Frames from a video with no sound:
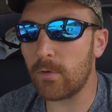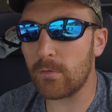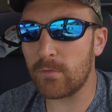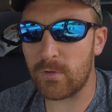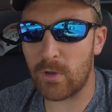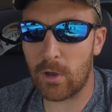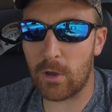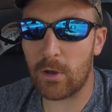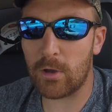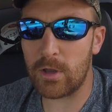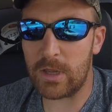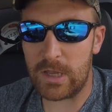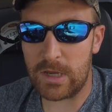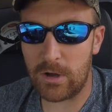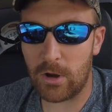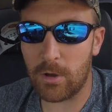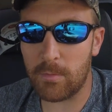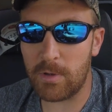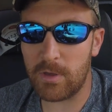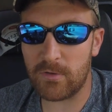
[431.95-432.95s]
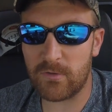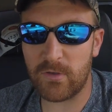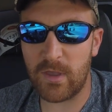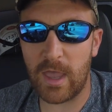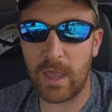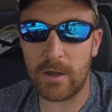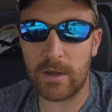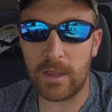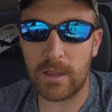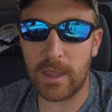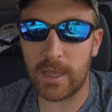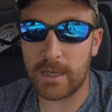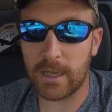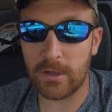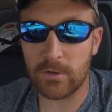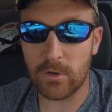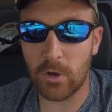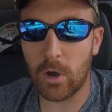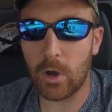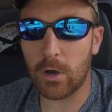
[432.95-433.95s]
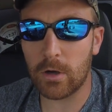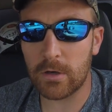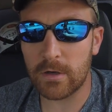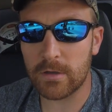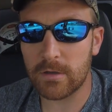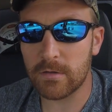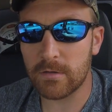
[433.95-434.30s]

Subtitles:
It almost sounded like a dog,